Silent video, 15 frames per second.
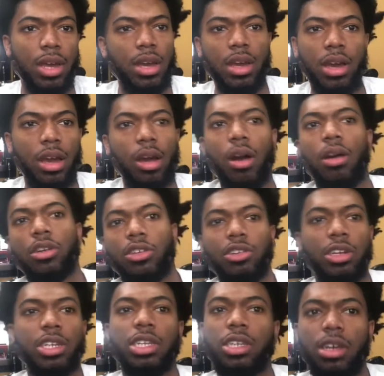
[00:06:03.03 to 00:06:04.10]
called
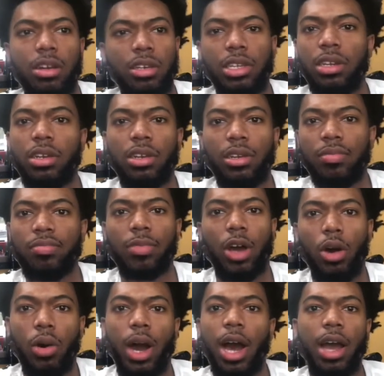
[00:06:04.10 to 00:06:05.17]
Trendsetters in
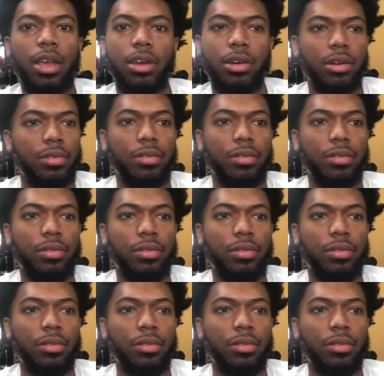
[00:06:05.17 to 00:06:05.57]
Ohio